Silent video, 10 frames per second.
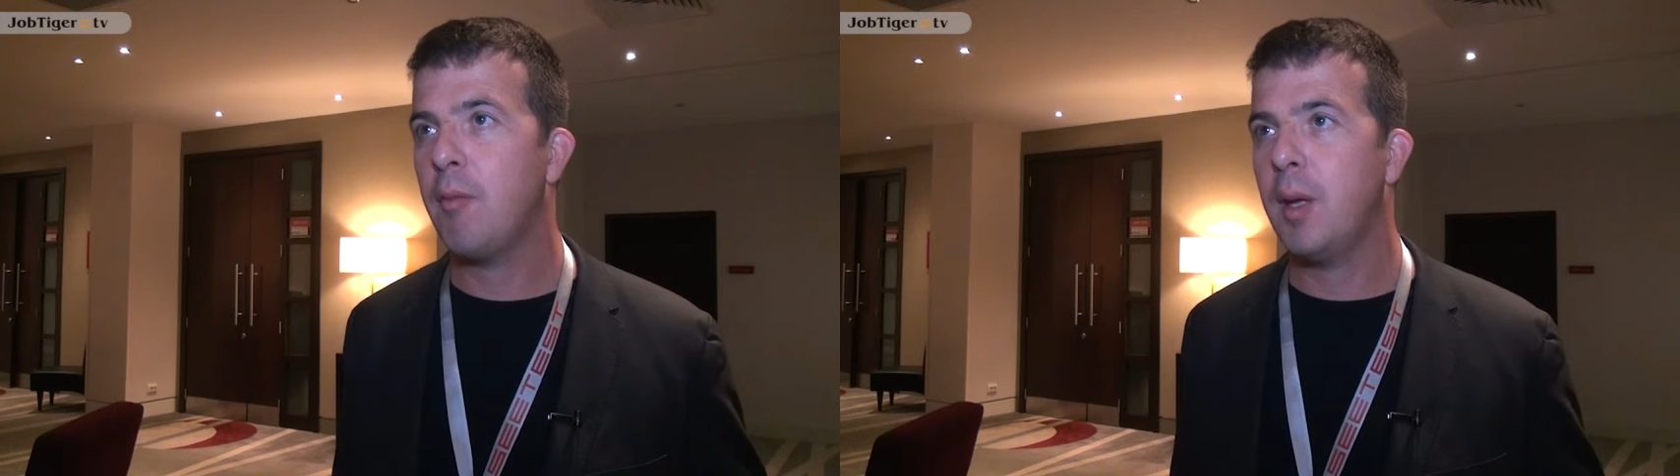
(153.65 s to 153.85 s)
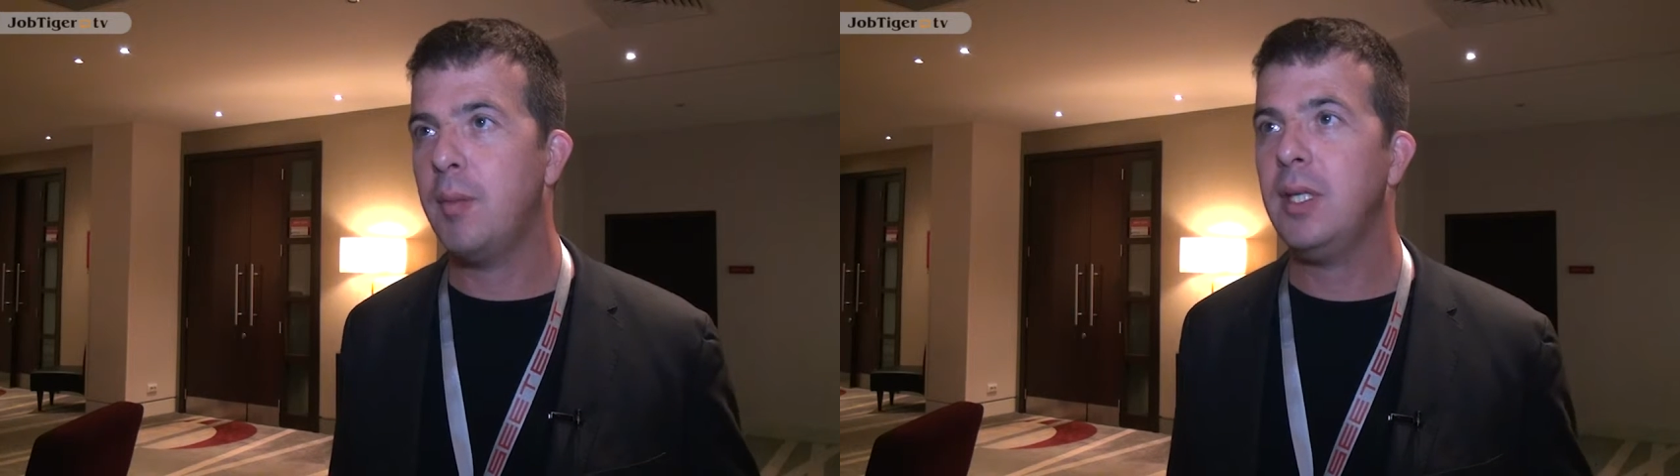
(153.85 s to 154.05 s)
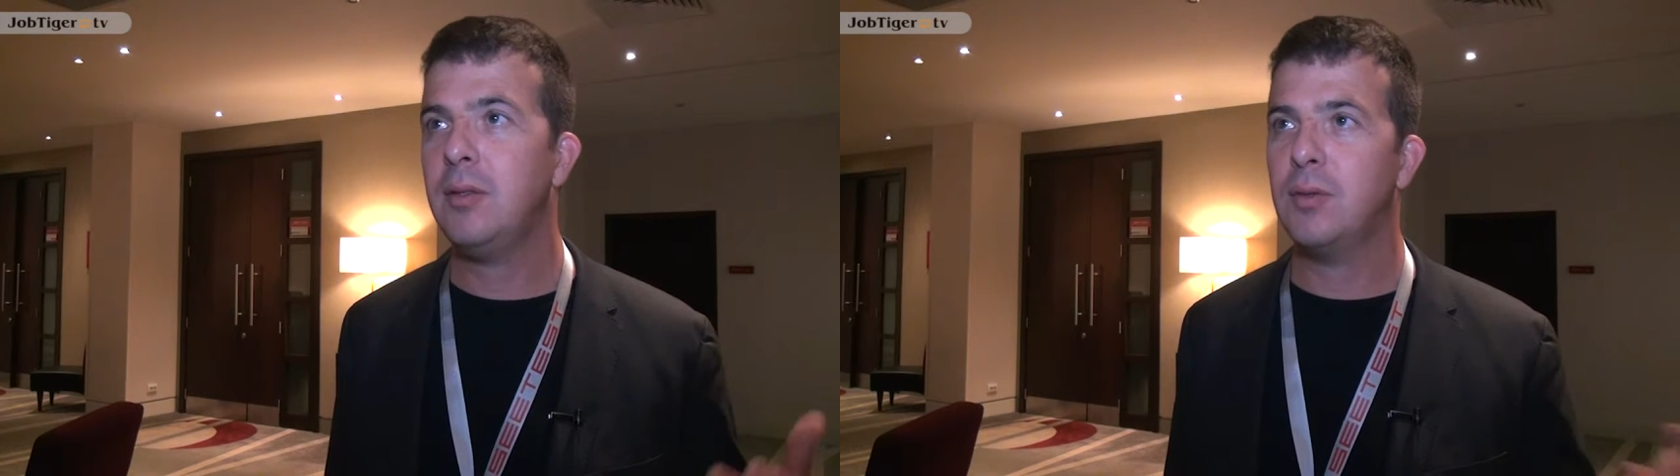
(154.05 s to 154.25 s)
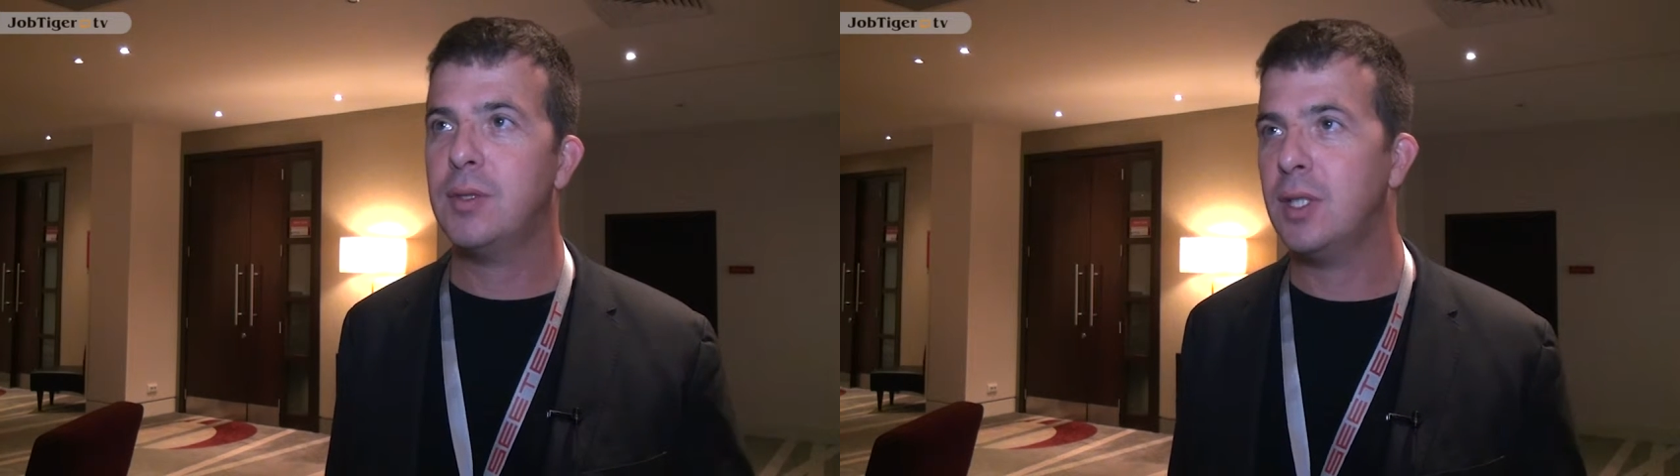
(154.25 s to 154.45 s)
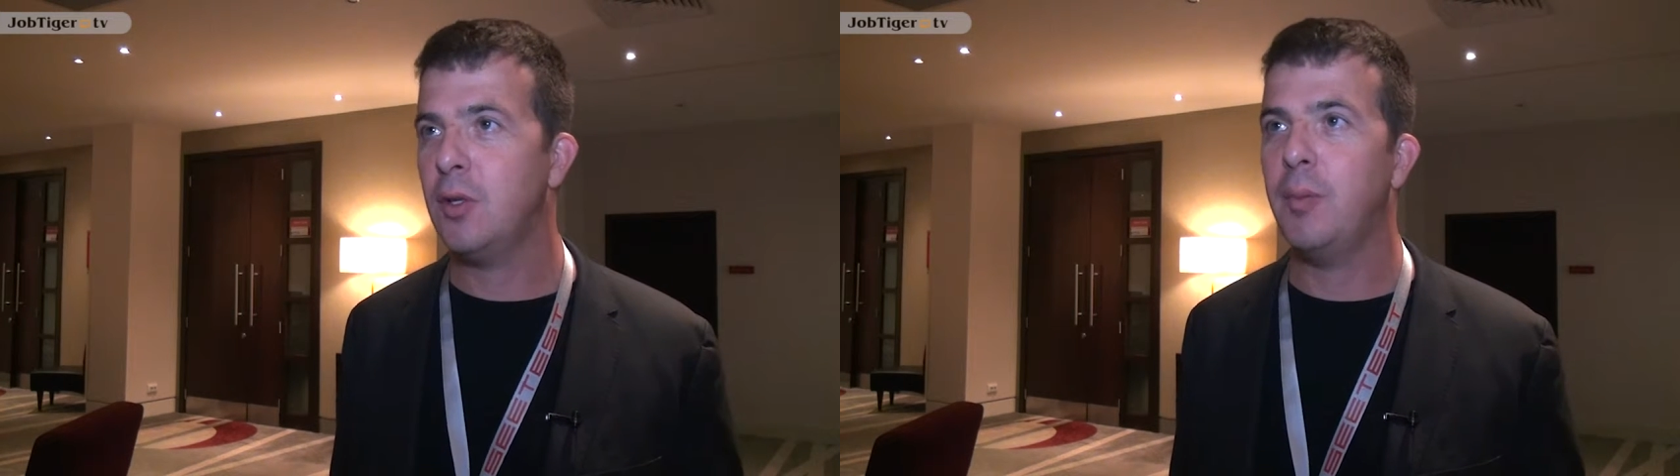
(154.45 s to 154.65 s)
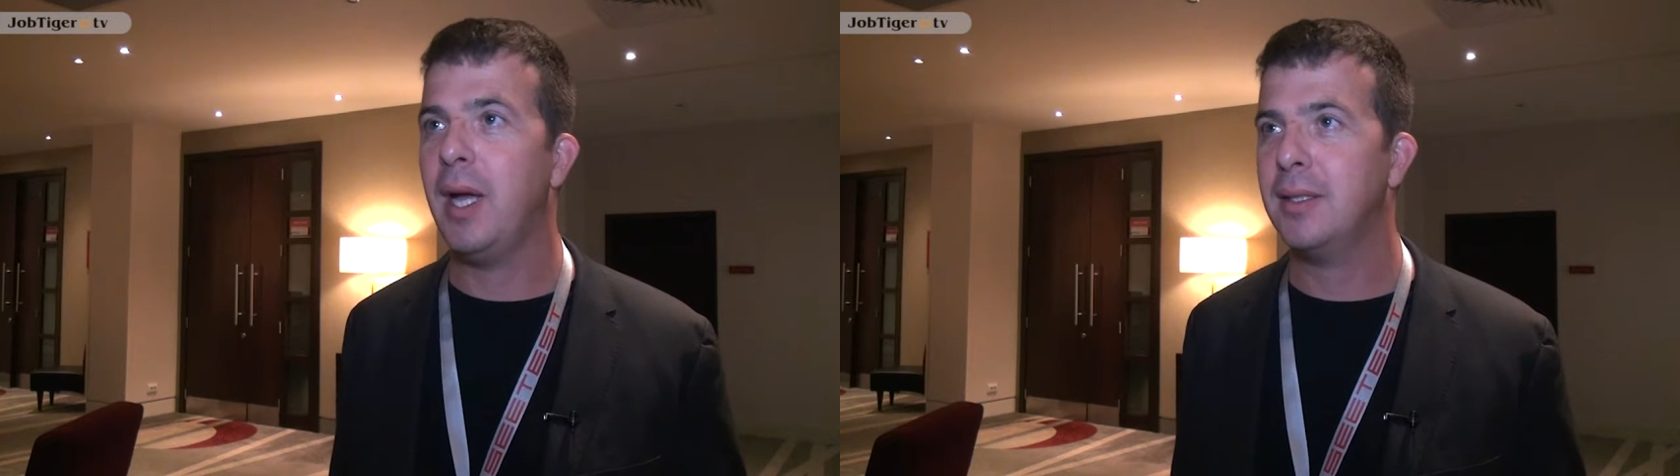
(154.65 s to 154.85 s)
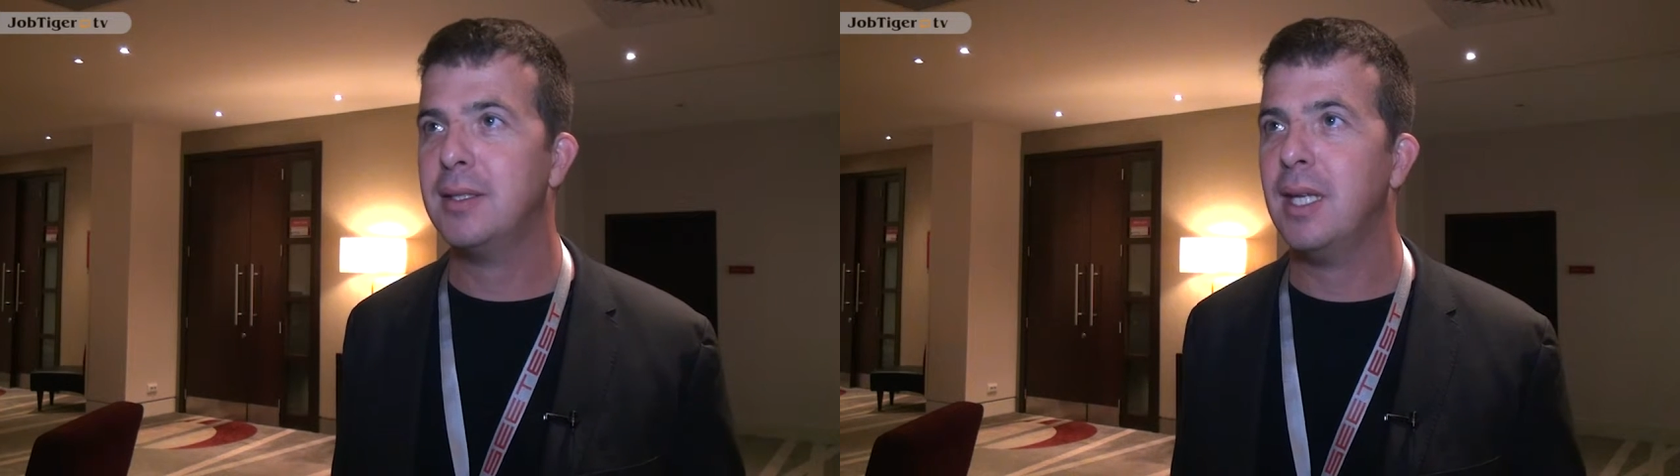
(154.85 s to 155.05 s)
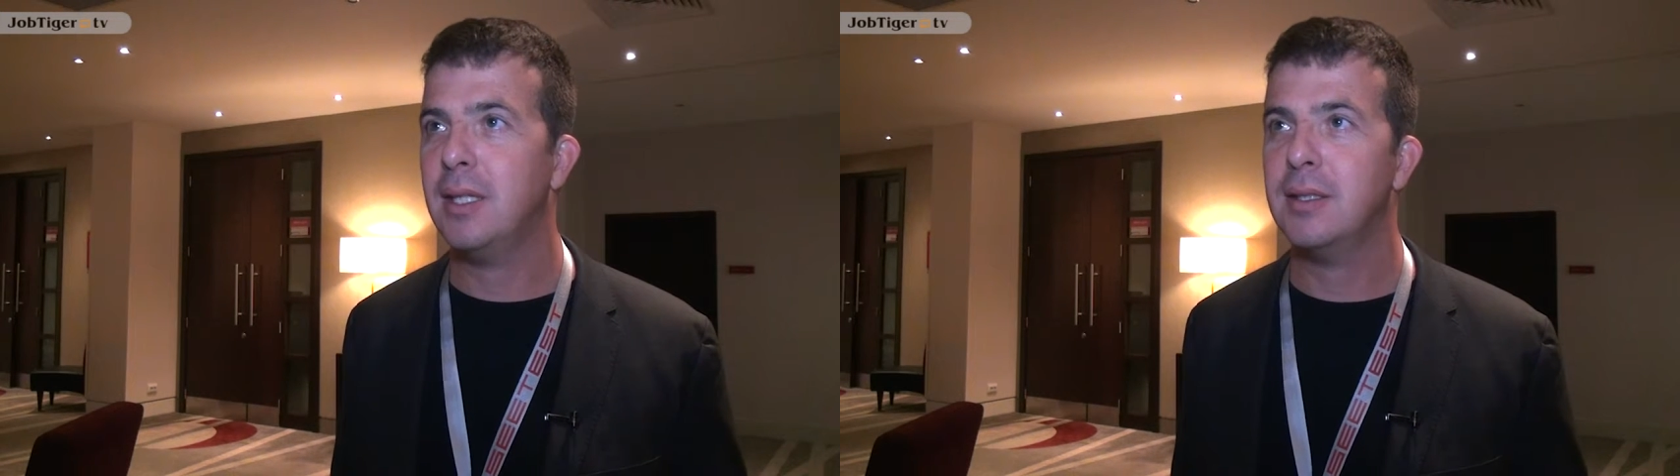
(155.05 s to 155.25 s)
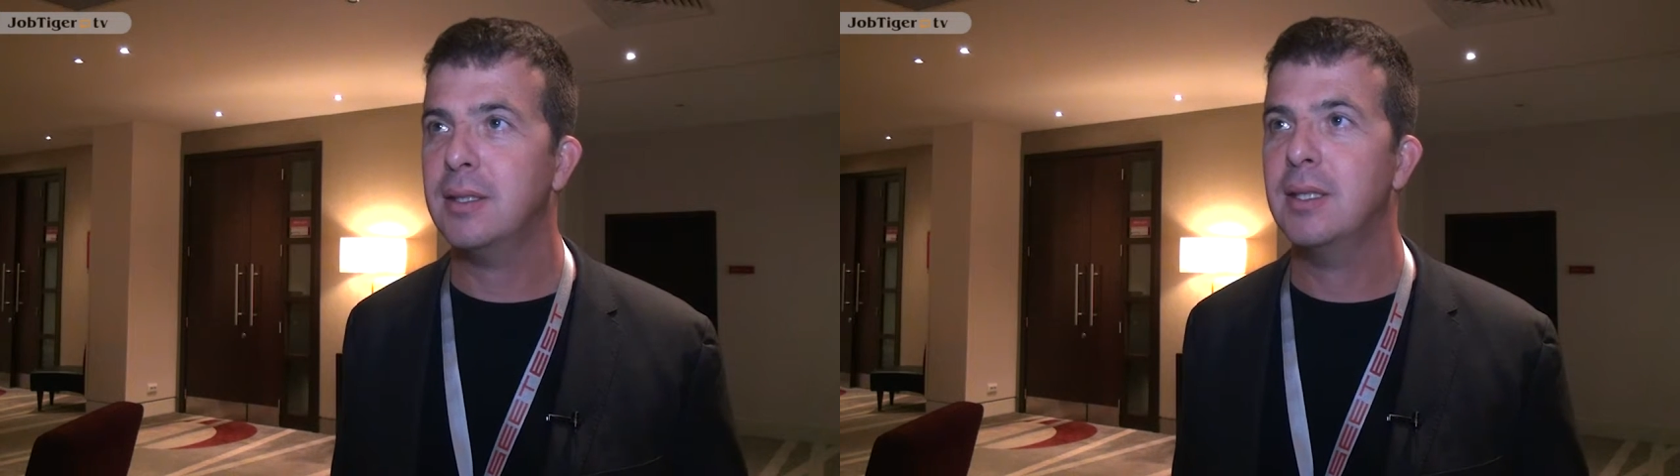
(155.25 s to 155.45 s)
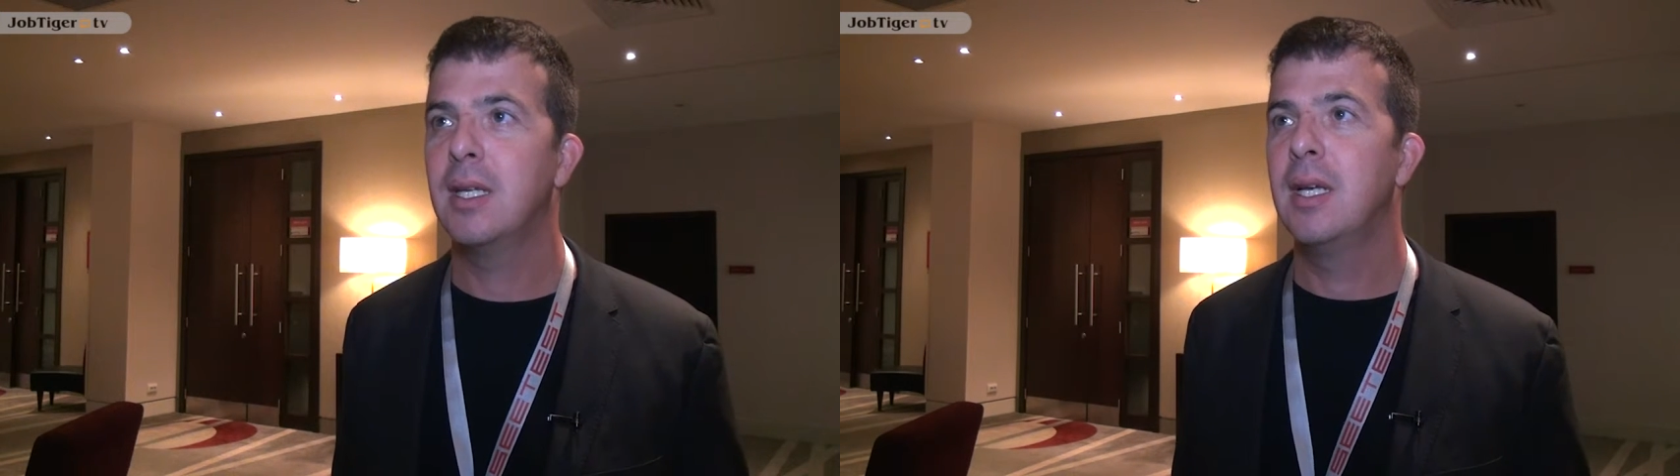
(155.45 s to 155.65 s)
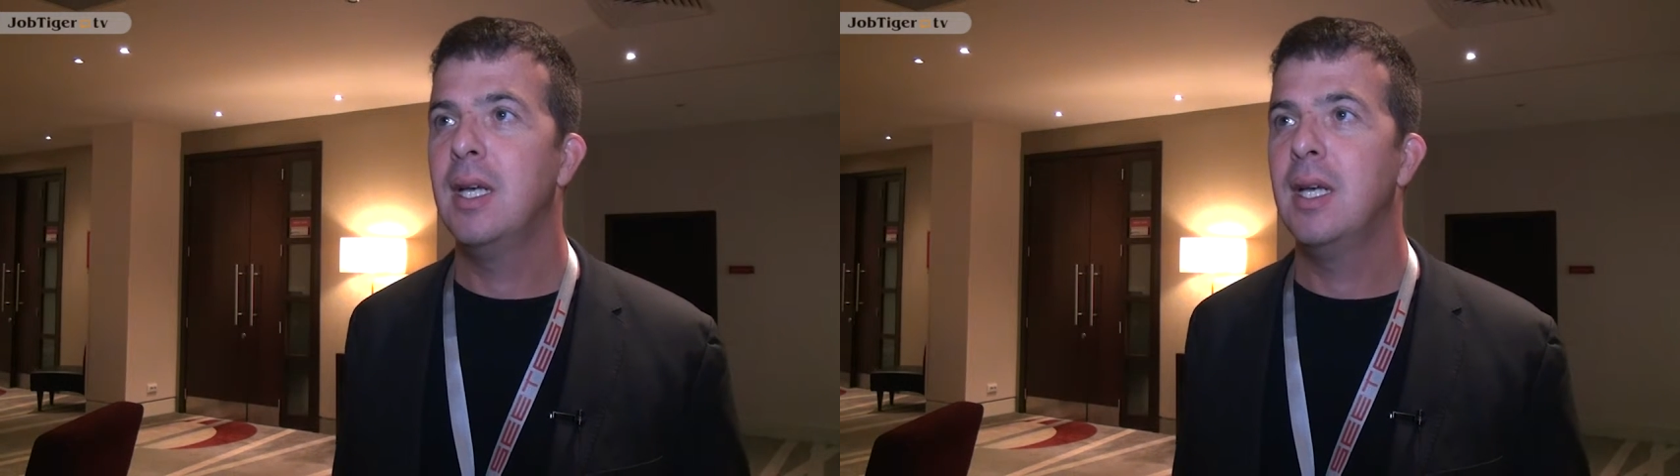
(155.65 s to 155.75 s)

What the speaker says: maybe to see your bank status.